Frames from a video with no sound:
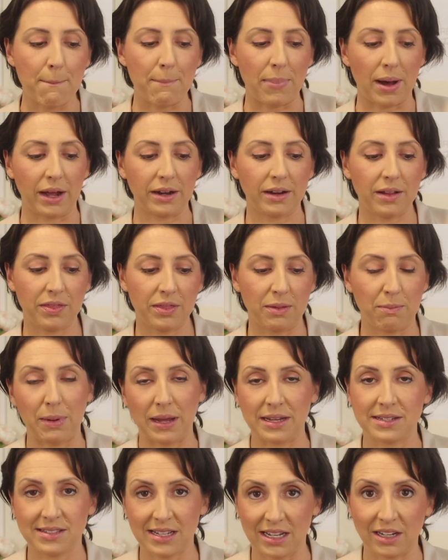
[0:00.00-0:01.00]
But the
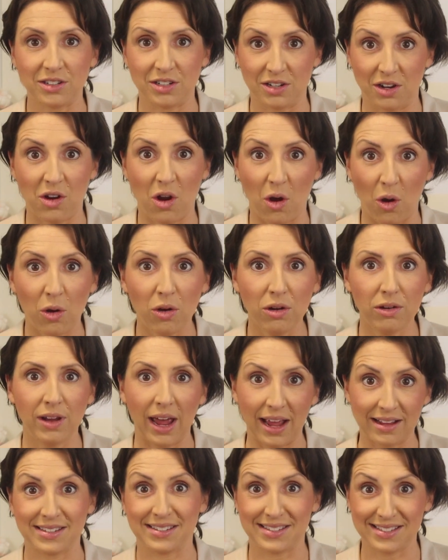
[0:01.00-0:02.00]
best thing to know
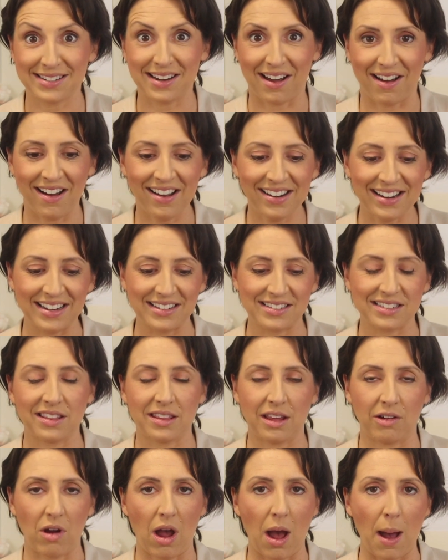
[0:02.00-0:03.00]
as a start is that
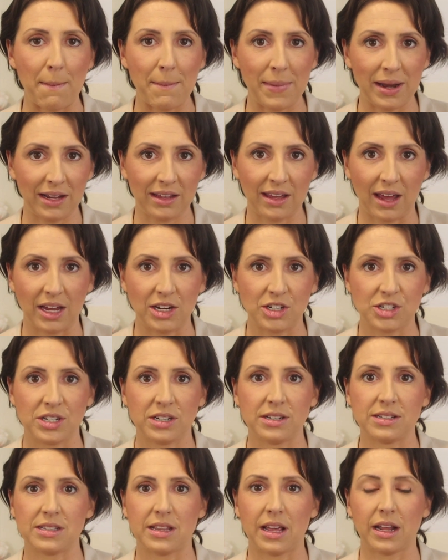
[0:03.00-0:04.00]
there are
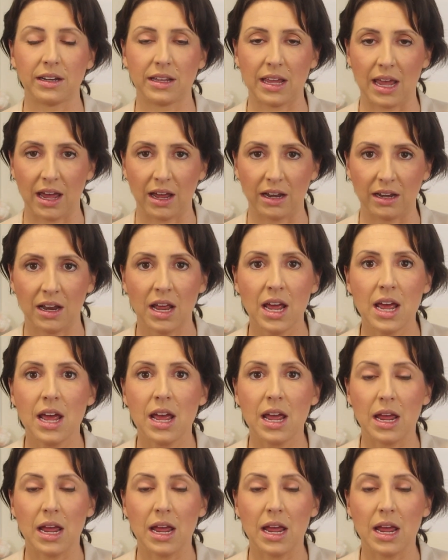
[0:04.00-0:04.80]
medications that can